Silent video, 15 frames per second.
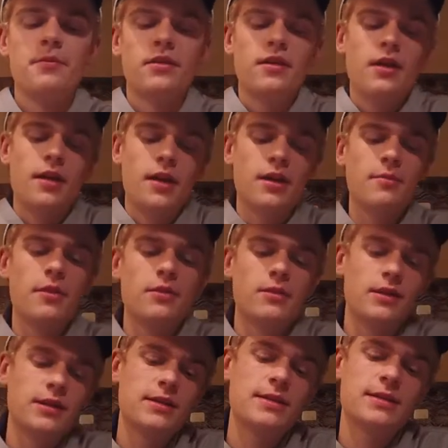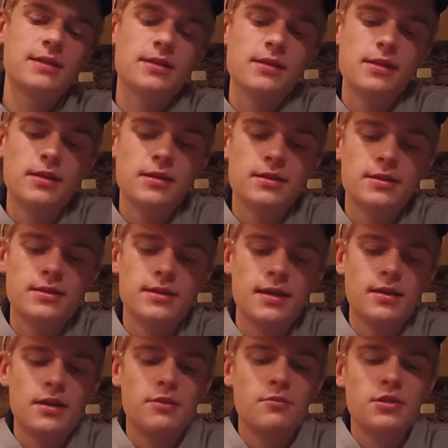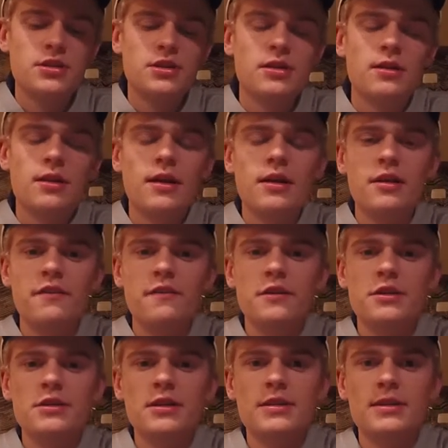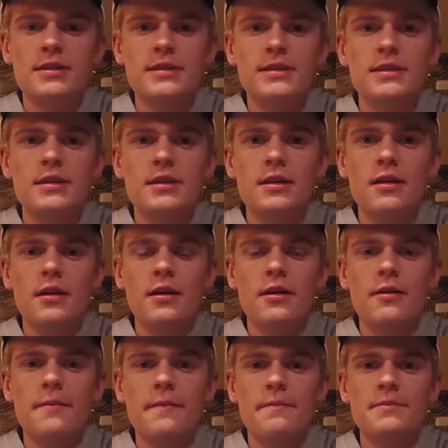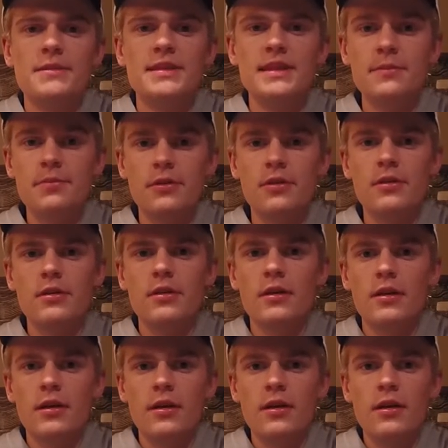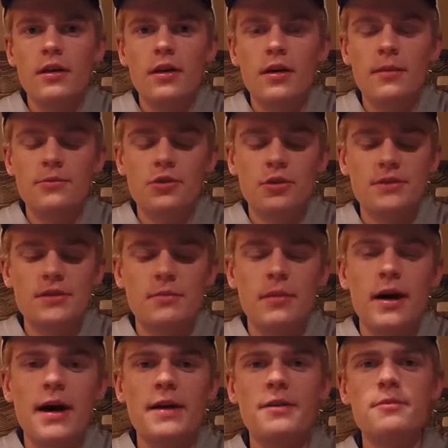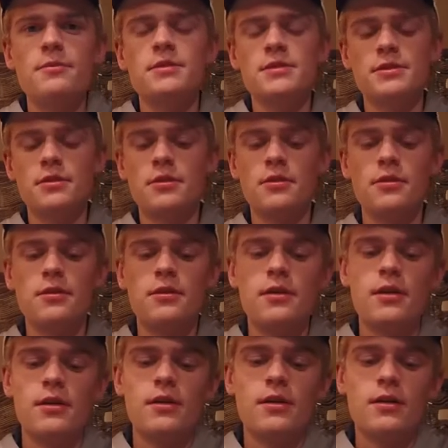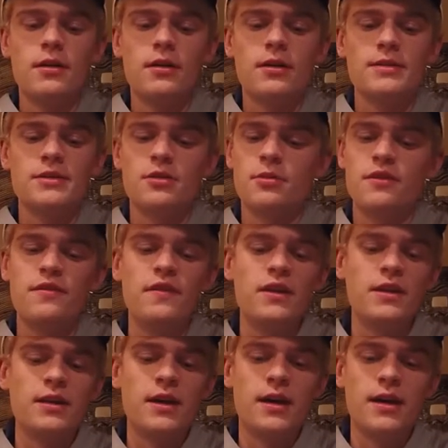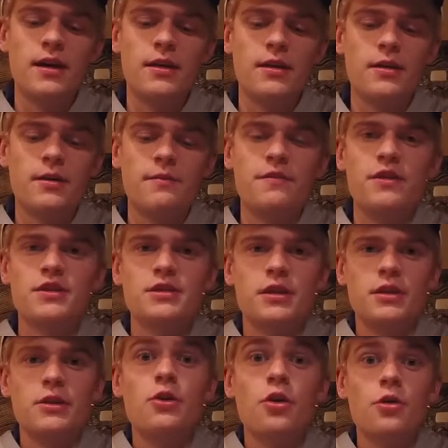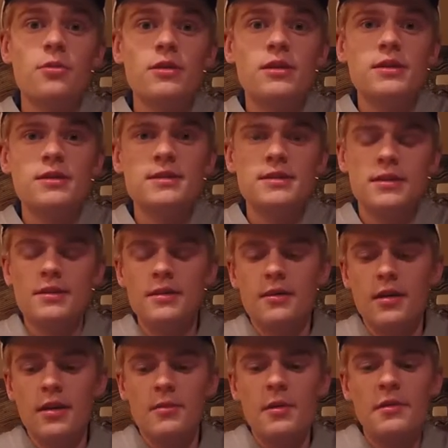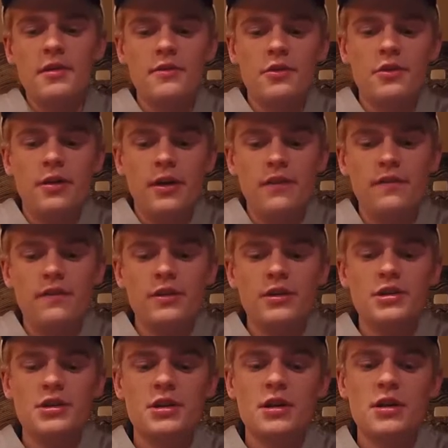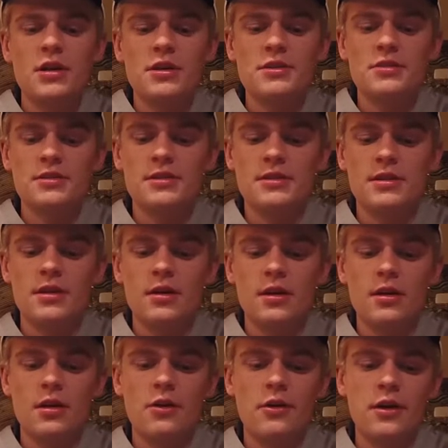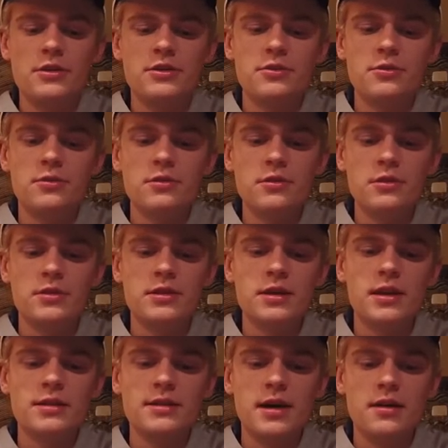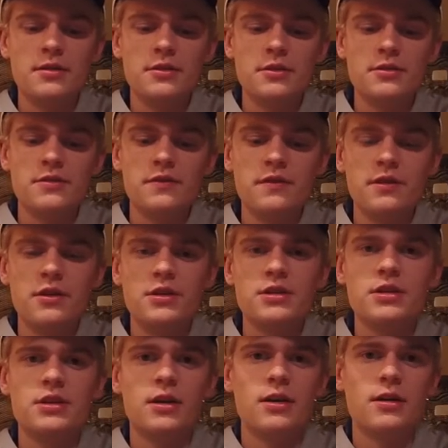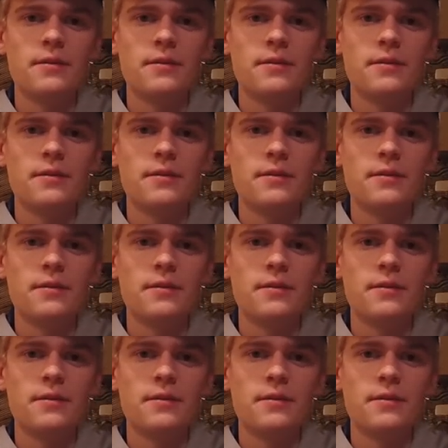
Thing I like about this is on Lake Michigan, a lot of the fish like to sit deeper towards the bottom. So because they'll be feeding on fish like gobies and maybe even crayfish. So this is a great tool to get down to those fish